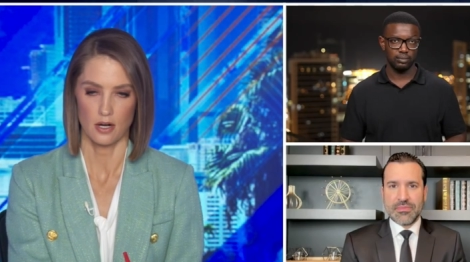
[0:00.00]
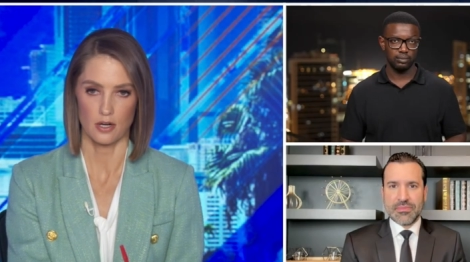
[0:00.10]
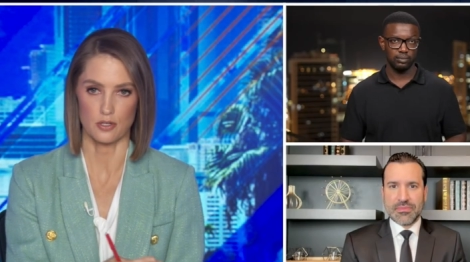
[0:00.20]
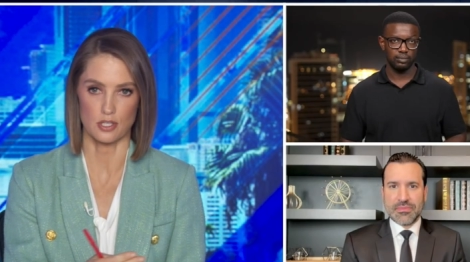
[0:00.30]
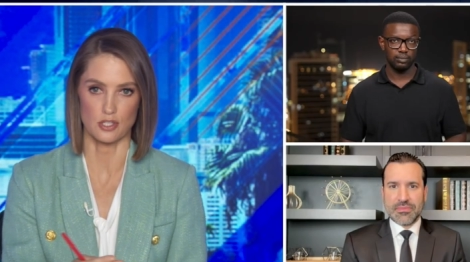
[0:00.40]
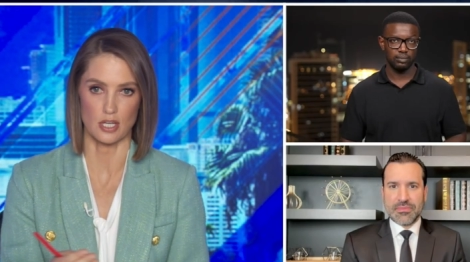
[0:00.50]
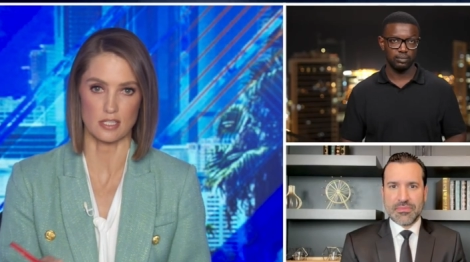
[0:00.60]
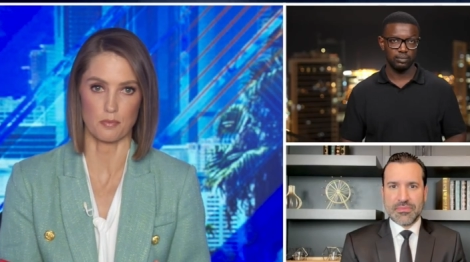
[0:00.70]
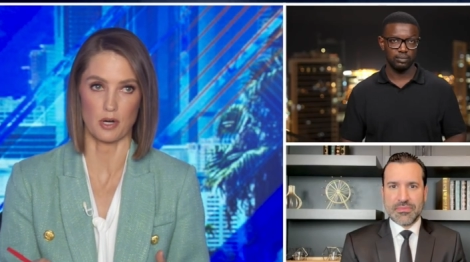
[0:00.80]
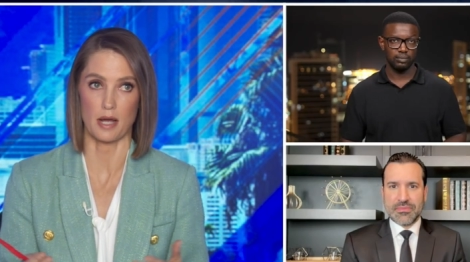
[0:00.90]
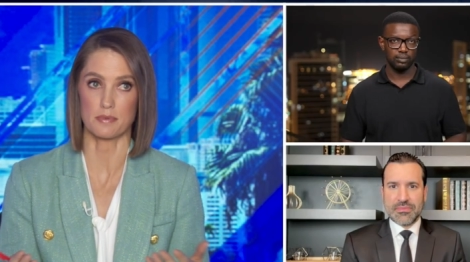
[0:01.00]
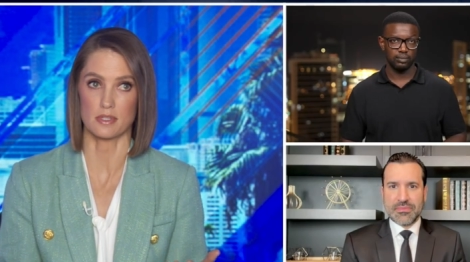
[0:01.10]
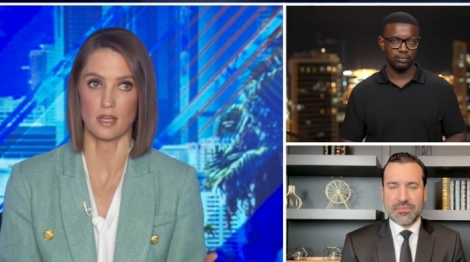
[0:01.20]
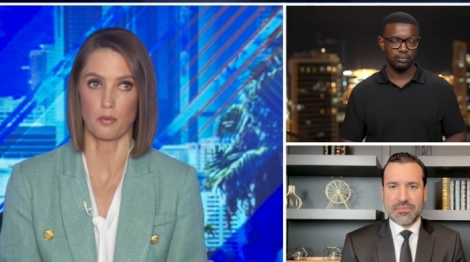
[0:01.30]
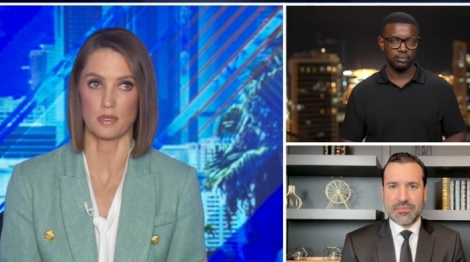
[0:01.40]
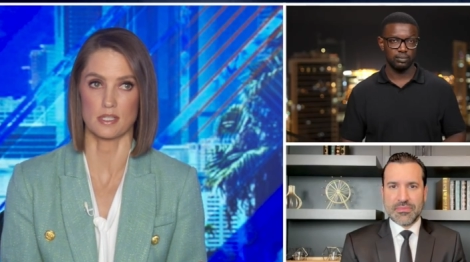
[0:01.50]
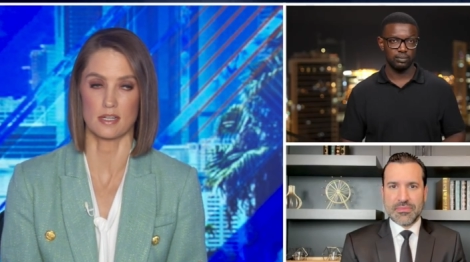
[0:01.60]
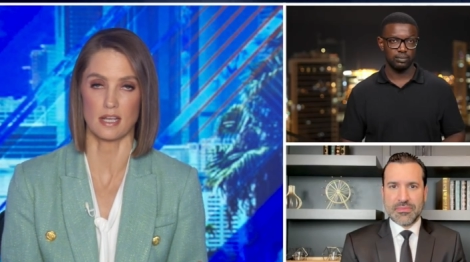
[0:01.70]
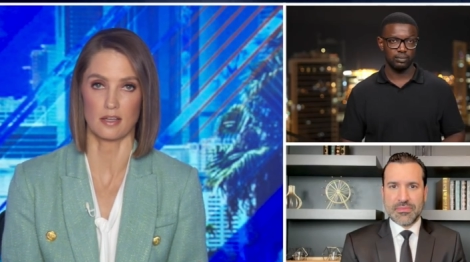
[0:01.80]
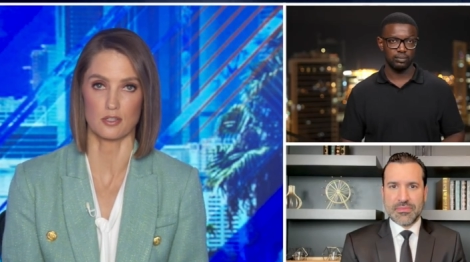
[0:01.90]
Speaker 1: are you suggesting perhaps that wasn't
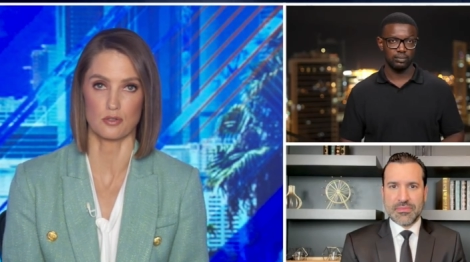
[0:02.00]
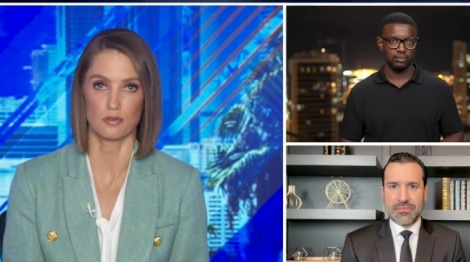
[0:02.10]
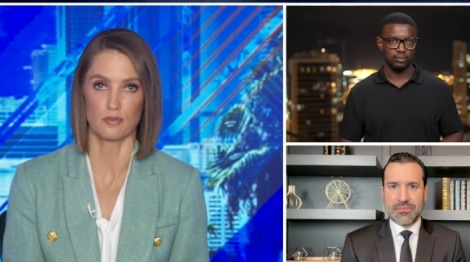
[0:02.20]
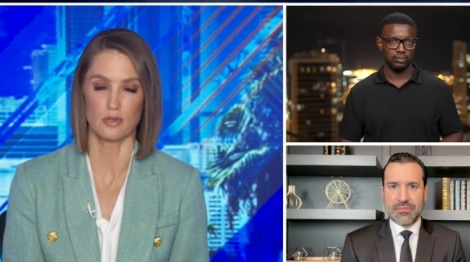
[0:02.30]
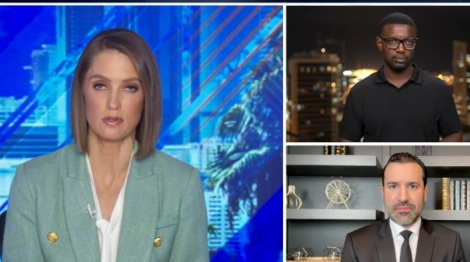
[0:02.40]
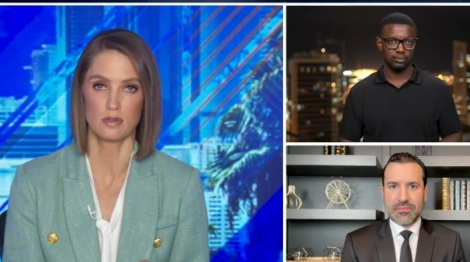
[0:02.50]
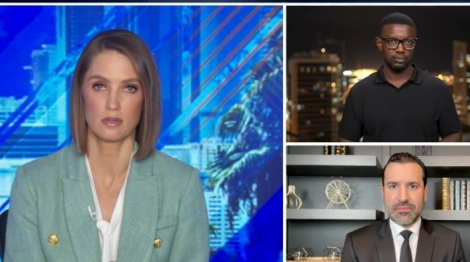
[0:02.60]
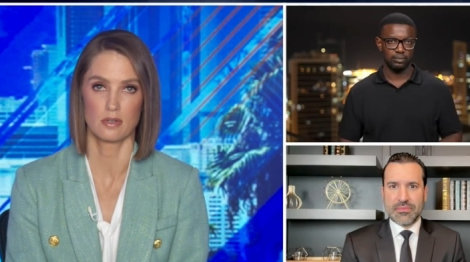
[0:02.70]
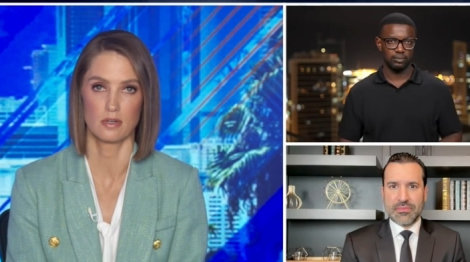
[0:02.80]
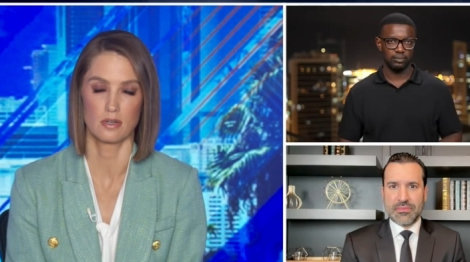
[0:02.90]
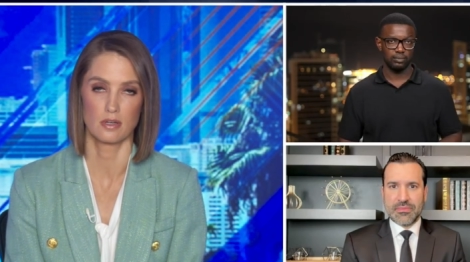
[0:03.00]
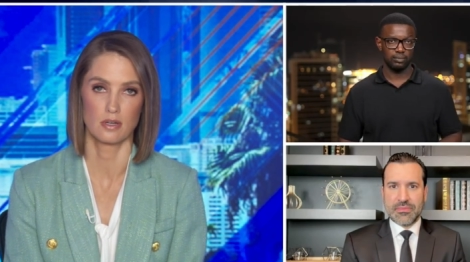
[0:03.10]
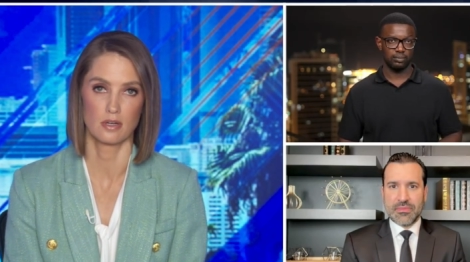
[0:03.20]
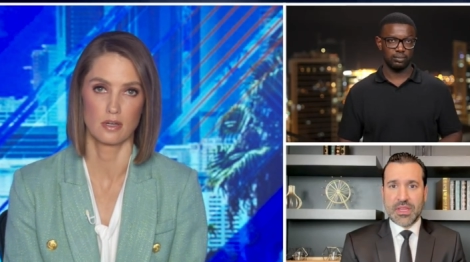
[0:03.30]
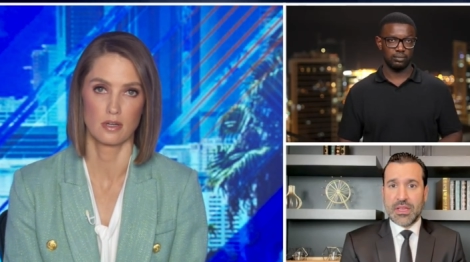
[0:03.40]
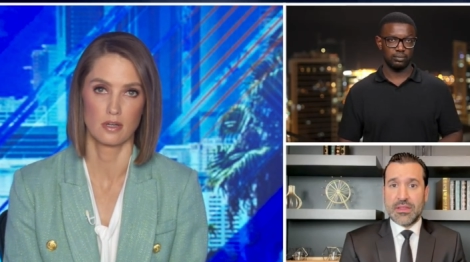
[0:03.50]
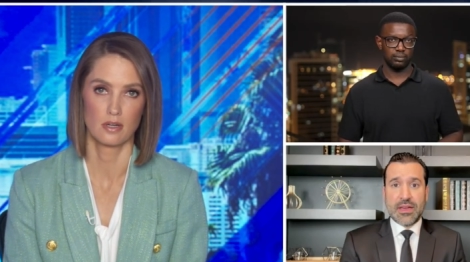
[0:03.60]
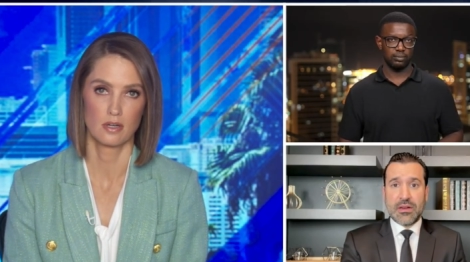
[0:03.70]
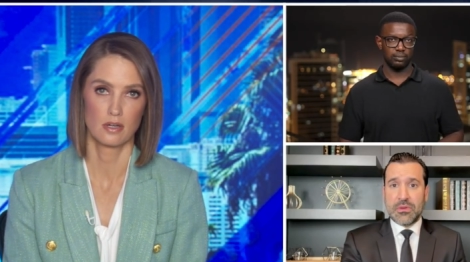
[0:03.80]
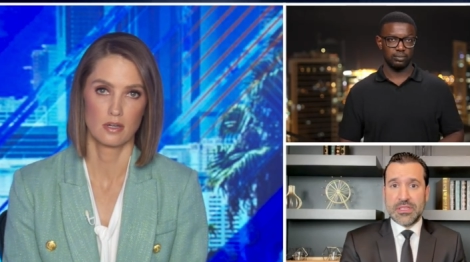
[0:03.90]
exactly truthful?
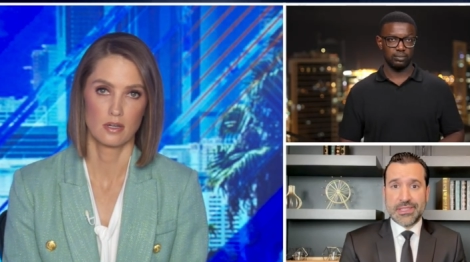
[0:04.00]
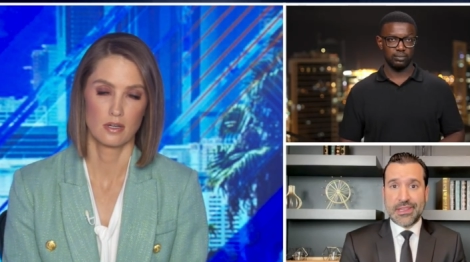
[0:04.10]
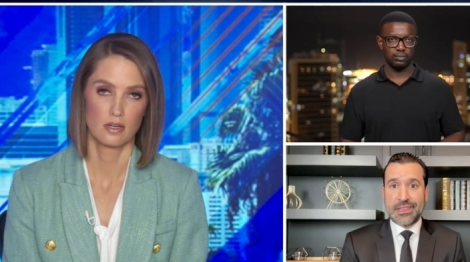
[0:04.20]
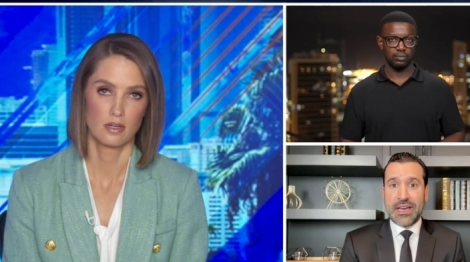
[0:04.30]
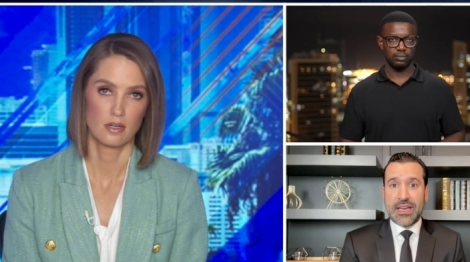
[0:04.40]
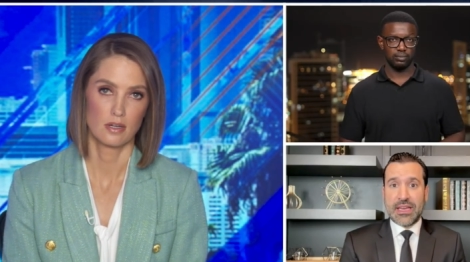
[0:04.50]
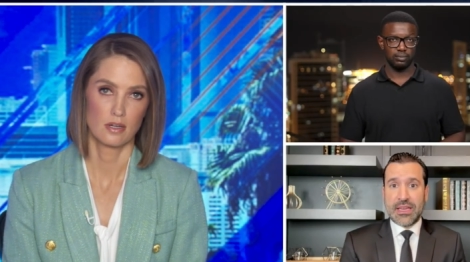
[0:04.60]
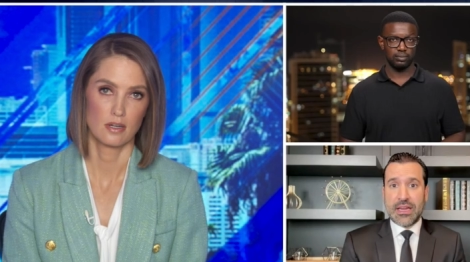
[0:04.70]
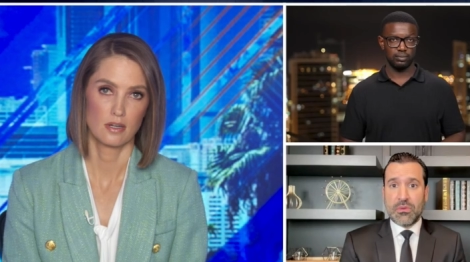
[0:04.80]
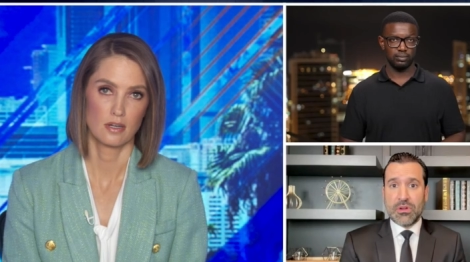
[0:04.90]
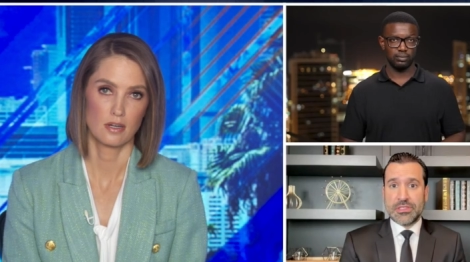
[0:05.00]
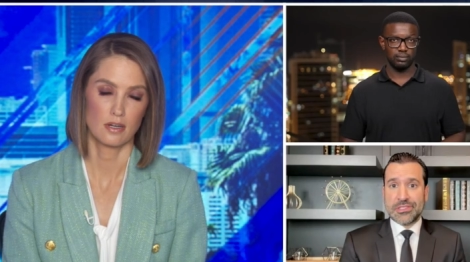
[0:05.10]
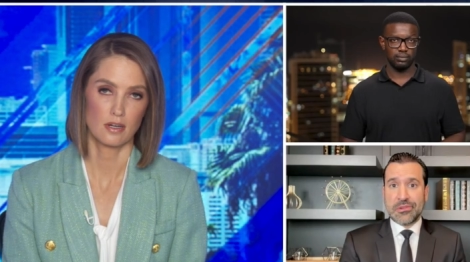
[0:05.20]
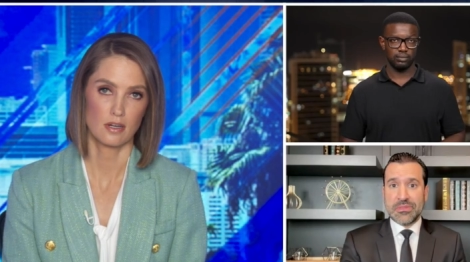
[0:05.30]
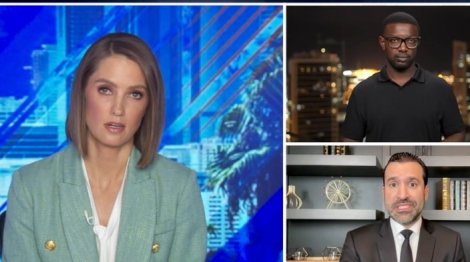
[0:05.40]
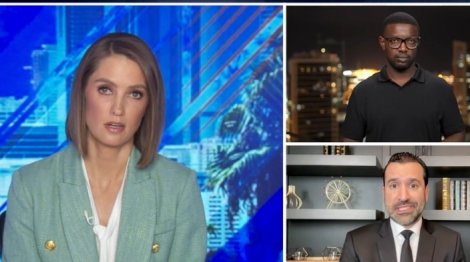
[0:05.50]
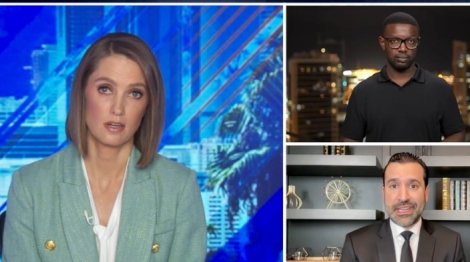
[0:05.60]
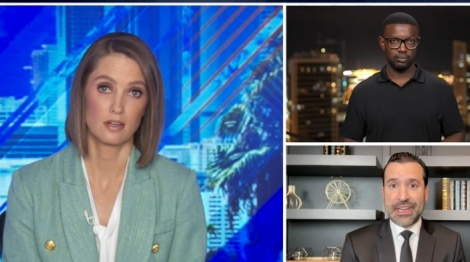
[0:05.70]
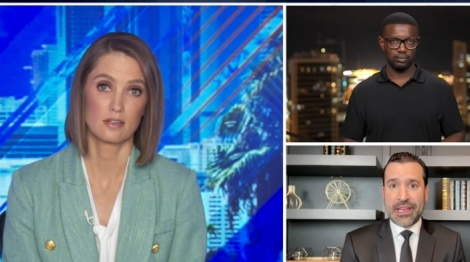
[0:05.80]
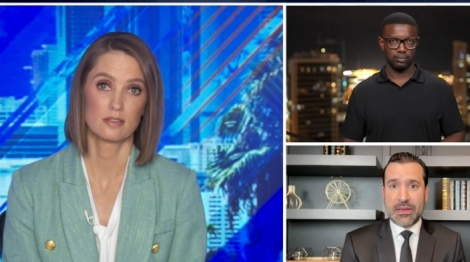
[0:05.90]
Speaker 2: That was a lie at worst or
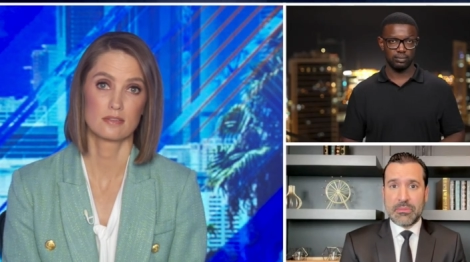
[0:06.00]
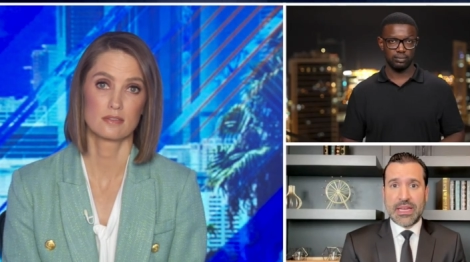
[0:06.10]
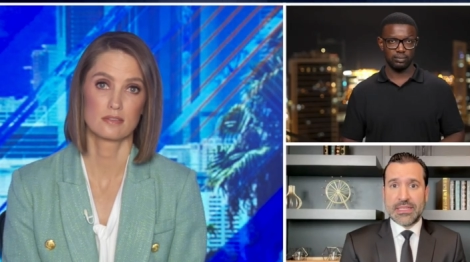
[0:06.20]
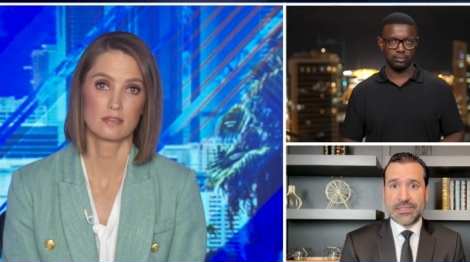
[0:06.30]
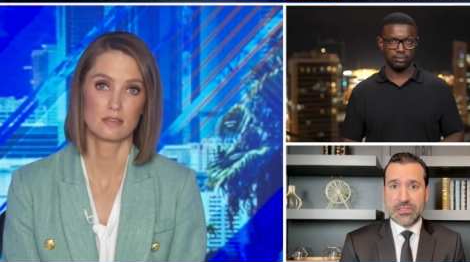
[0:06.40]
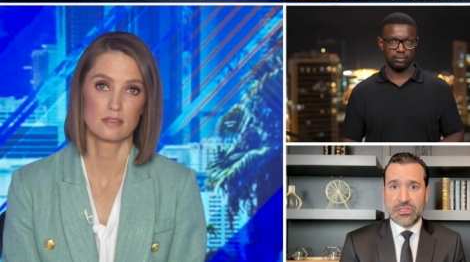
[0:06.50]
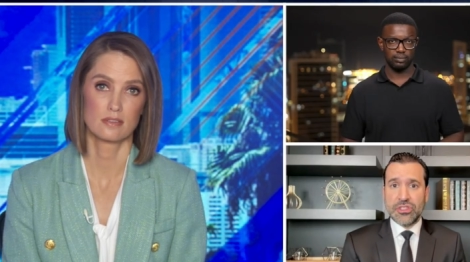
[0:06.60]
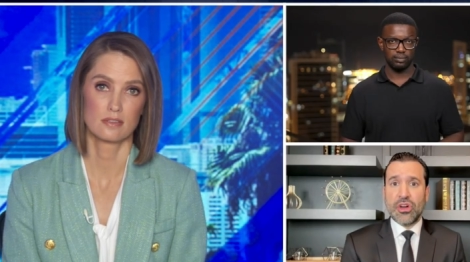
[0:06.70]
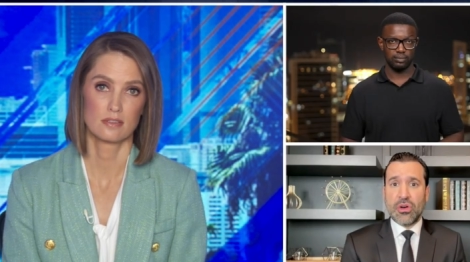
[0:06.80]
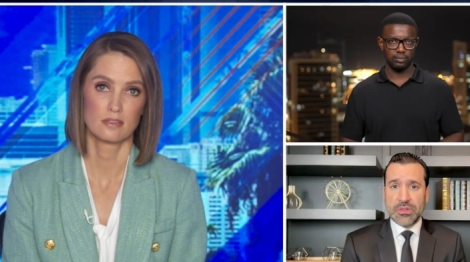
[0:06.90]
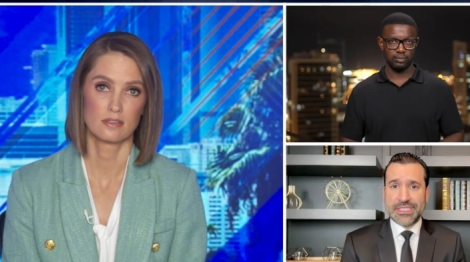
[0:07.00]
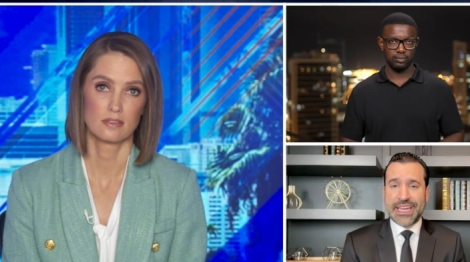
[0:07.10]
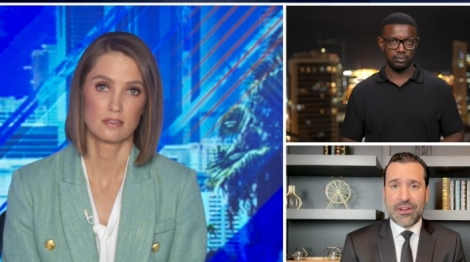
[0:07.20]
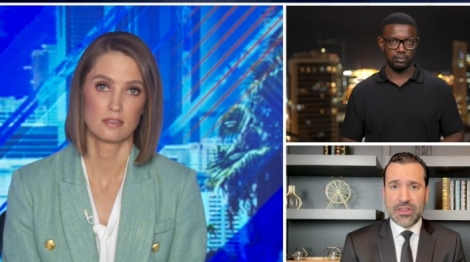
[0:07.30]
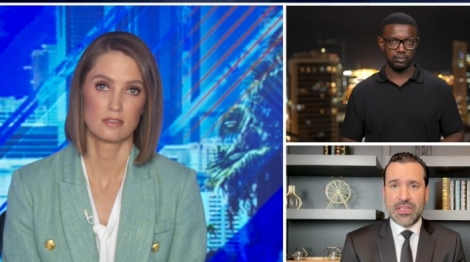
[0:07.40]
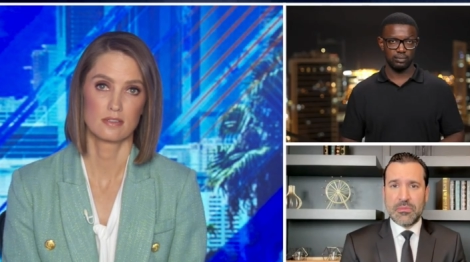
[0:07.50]
misleading at best. There's no doubt